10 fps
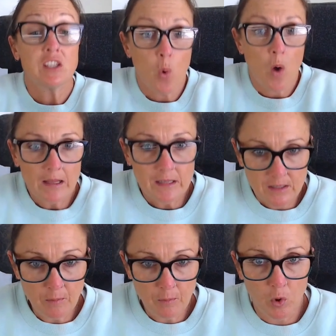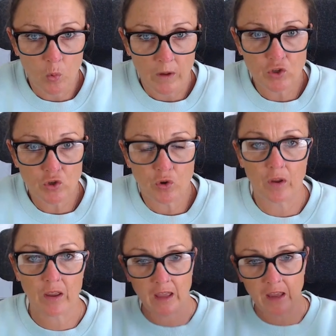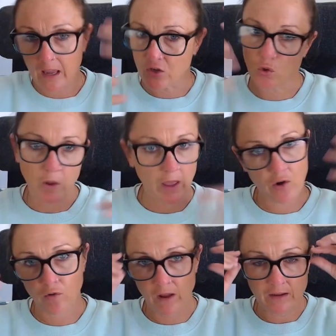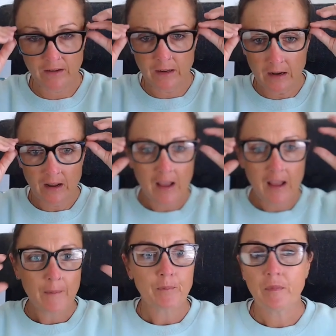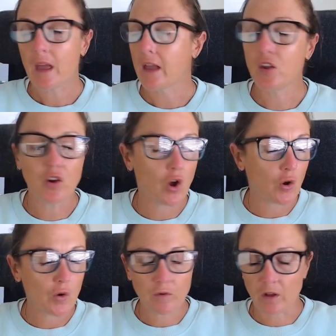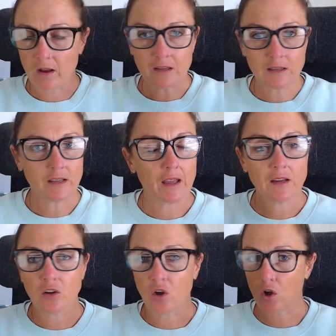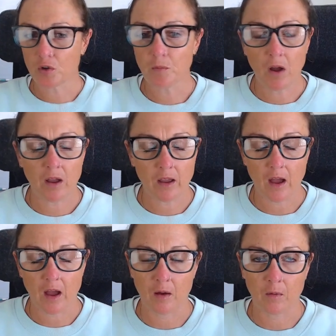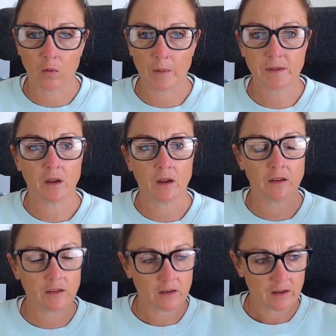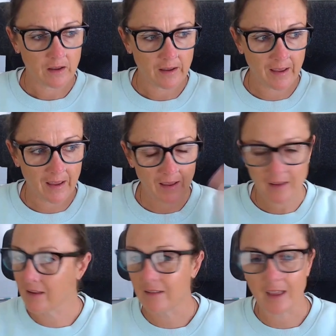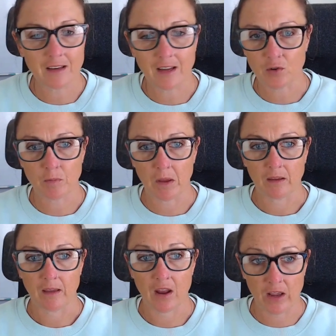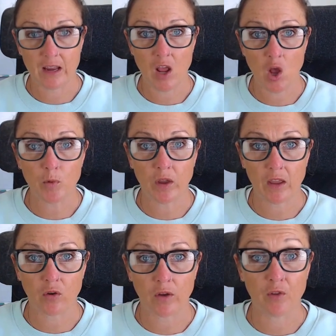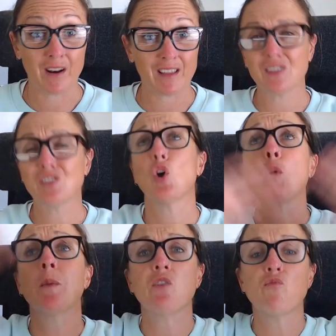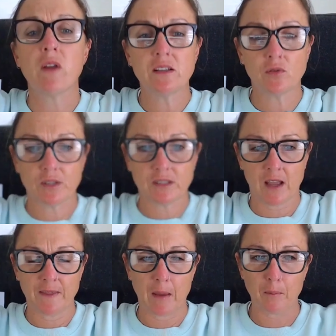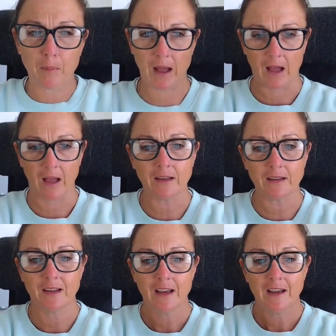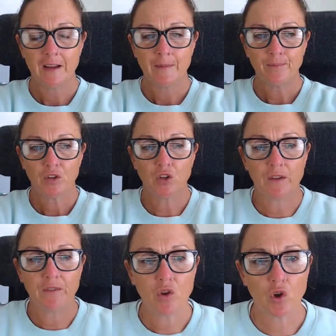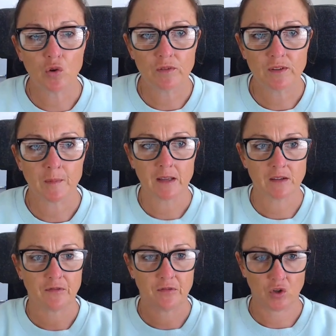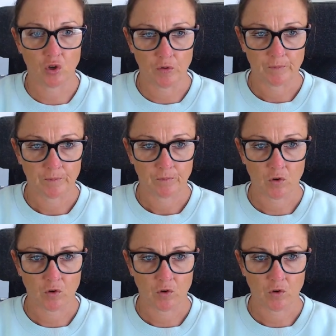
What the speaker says: It's quite simple once you can get your head around it. You know, like I said, go to my website, get in touch with me, and I can help you get your head around it. There's so many resources out there, but if you Google something, is it for you?